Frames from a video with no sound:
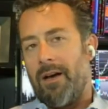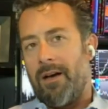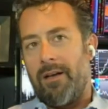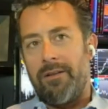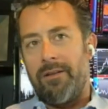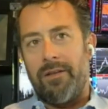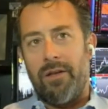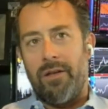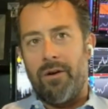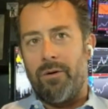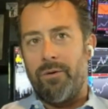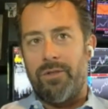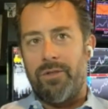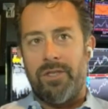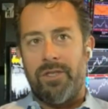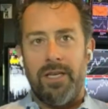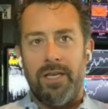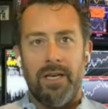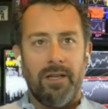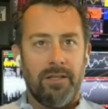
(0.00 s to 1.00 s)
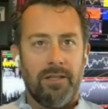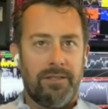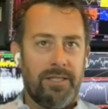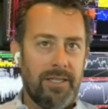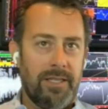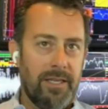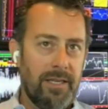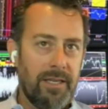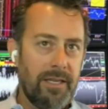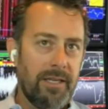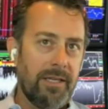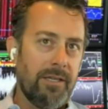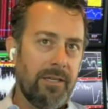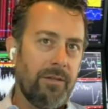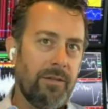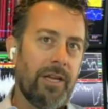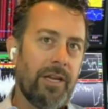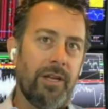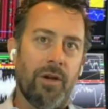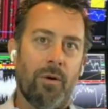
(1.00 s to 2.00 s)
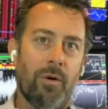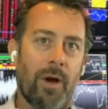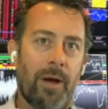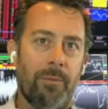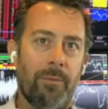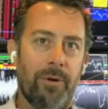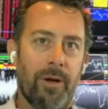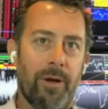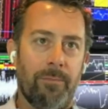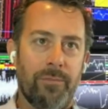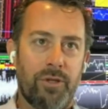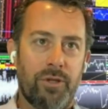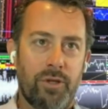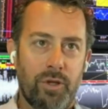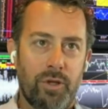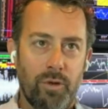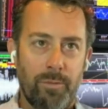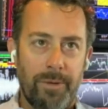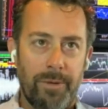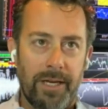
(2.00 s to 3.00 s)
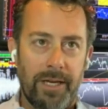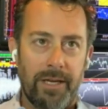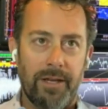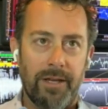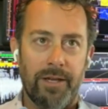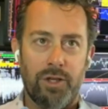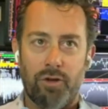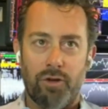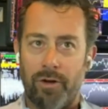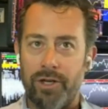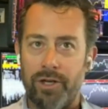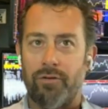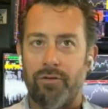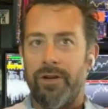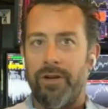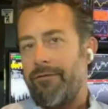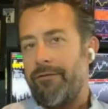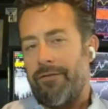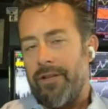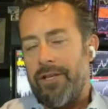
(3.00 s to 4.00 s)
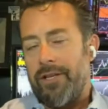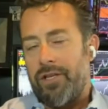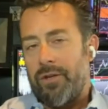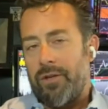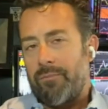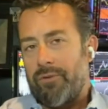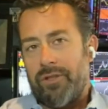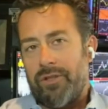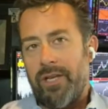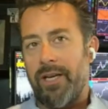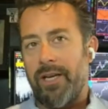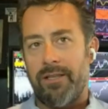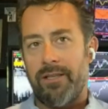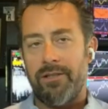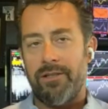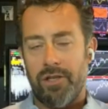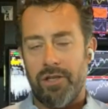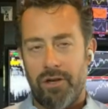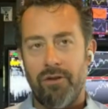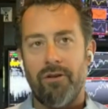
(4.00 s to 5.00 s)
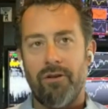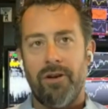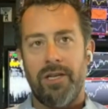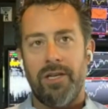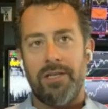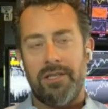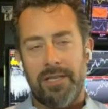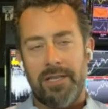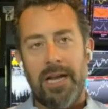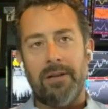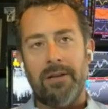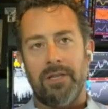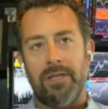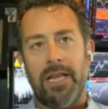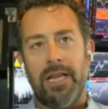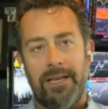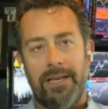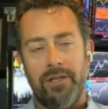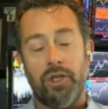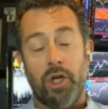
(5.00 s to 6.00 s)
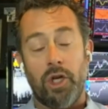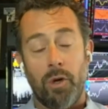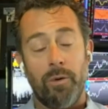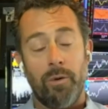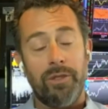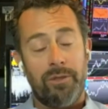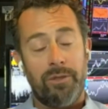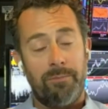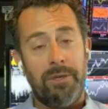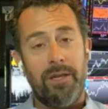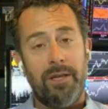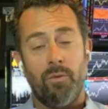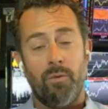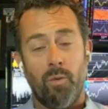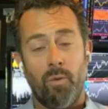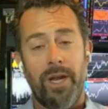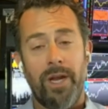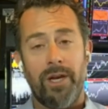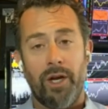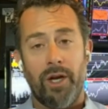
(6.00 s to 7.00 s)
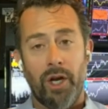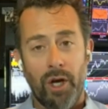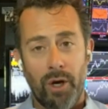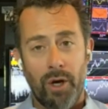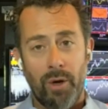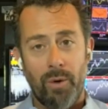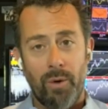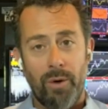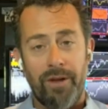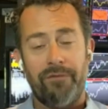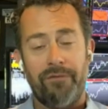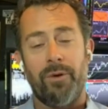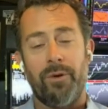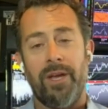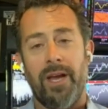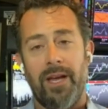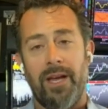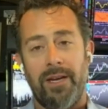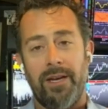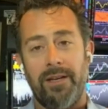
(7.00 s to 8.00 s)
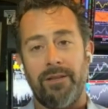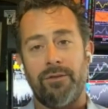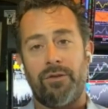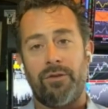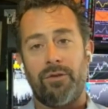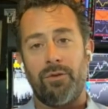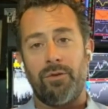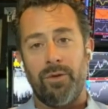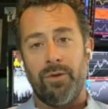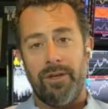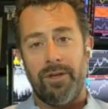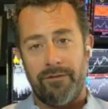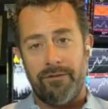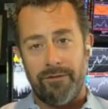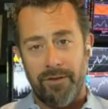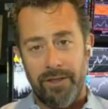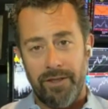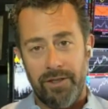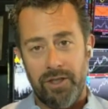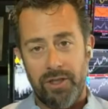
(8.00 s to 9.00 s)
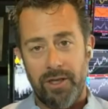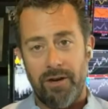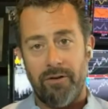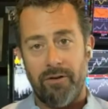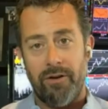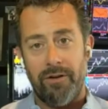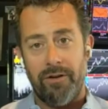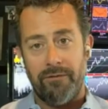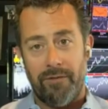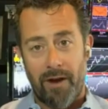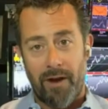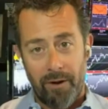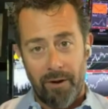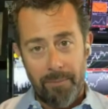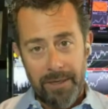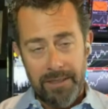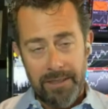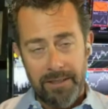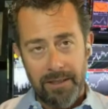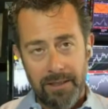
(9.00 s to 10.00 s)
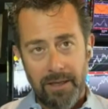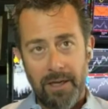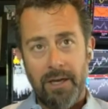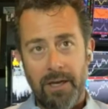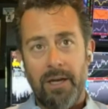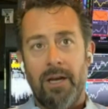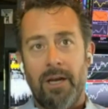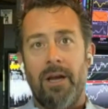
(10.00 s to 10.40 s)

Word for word: uh, you know, TLT. You know, I would, I'm assuming Treasury inflation protected security sounds like it's going to be the way to go if we head into an inflationary environment.